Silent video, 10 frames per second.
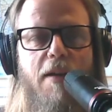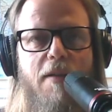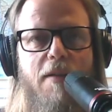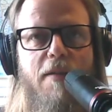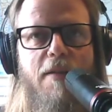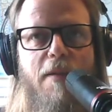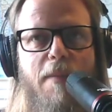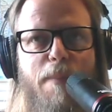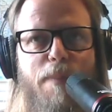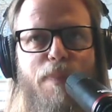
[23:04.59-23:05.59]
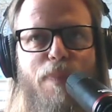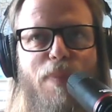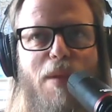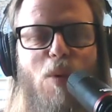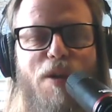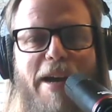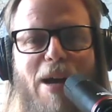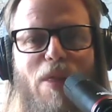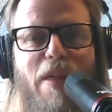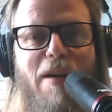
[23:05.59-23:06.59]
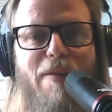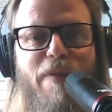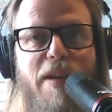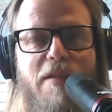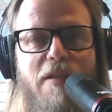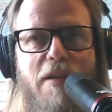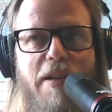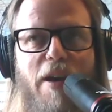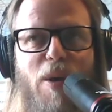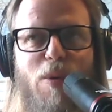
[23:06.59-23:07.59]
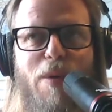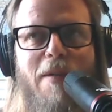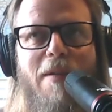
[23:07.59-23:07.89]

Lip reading: And I wonder how that fits, because I don't know,